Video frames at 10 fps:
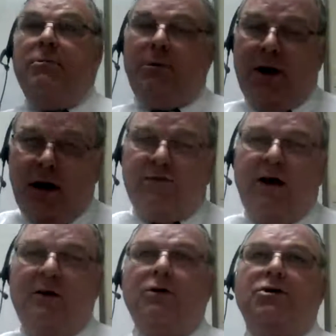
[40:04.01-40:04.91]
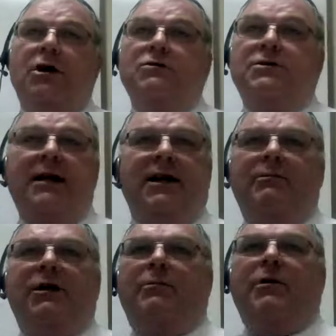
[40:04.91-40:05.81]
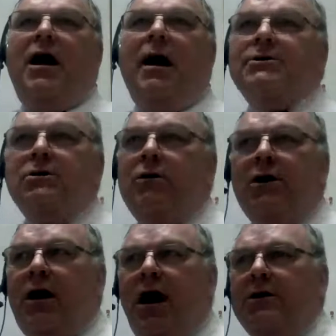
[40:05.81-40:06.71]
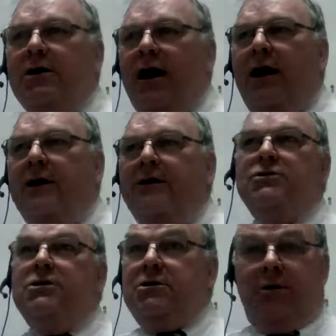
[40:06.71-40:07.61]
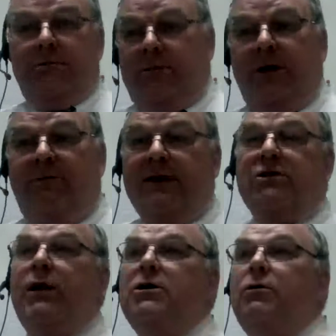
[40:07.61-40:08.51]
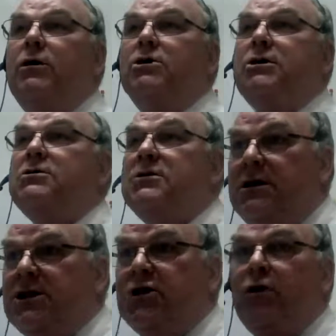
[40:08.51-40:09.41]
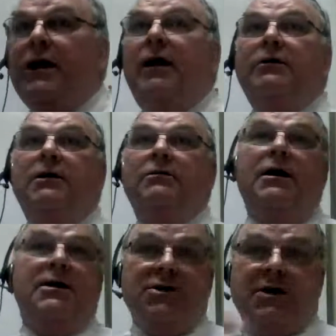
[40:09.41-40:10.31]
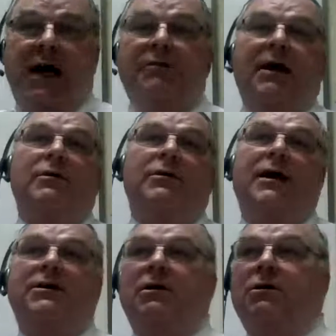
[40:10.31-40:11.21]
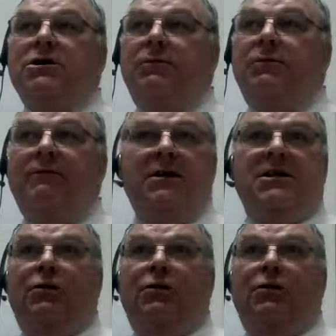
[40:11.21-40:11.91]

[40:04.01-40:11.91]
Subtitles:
But because Pharaoh chose that, it didn't become an obstacle to God. It was just, well, if that's the way you want to choose, then this is what I'll do. Same thing with Antiochus Epiphanes.